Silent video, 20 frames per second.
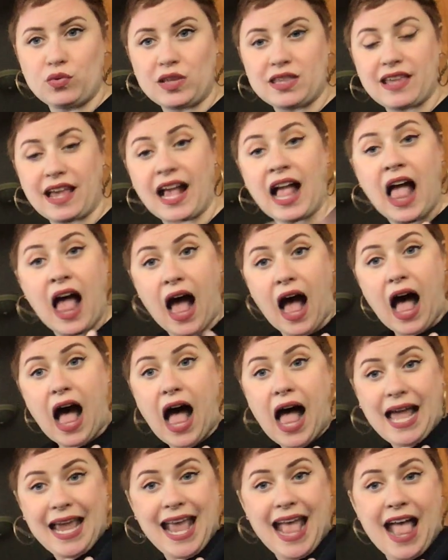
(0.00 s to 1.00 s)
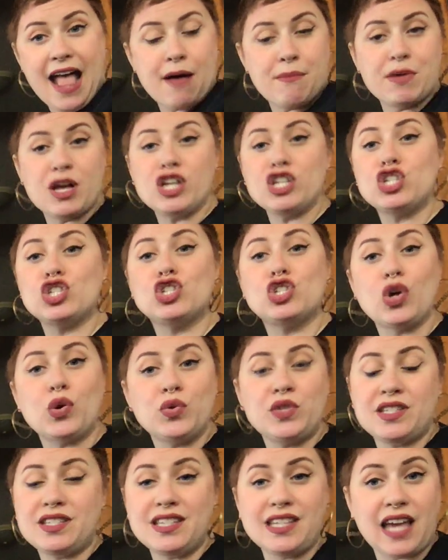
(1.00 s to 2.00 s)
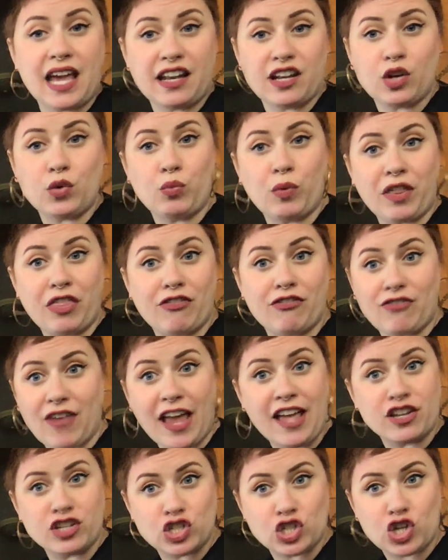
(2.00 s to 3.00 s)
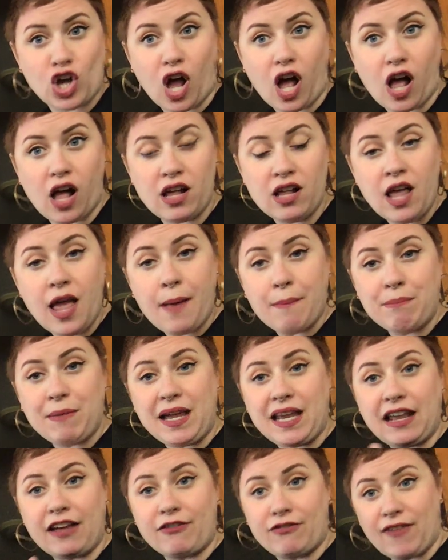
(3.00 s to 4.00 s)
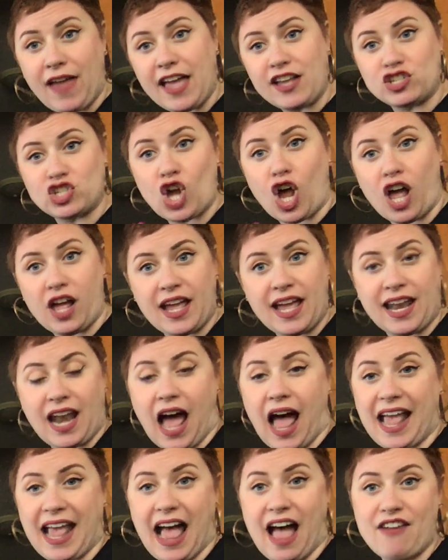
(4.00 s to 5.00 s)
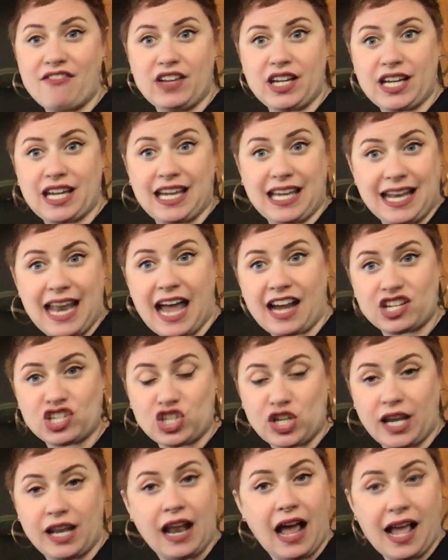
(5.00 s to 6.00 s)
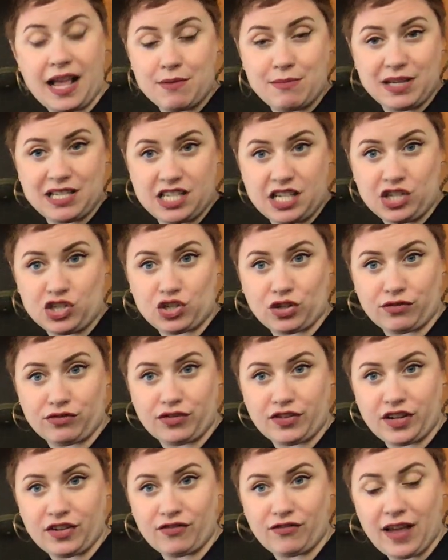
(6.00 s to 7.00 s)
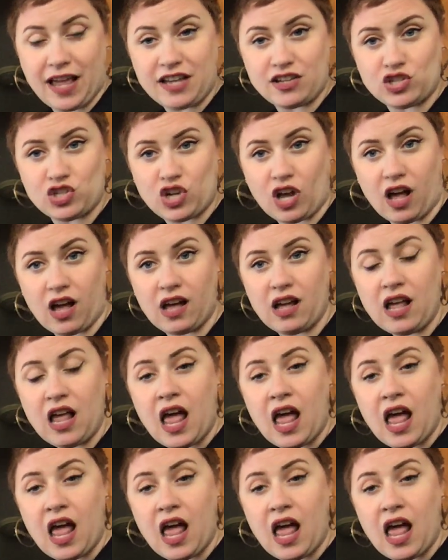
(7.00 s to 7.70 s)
It's like, I am associated with Fanshawe, meaning Fanshawe and I have a connection. I am a teacher for Fanshawe.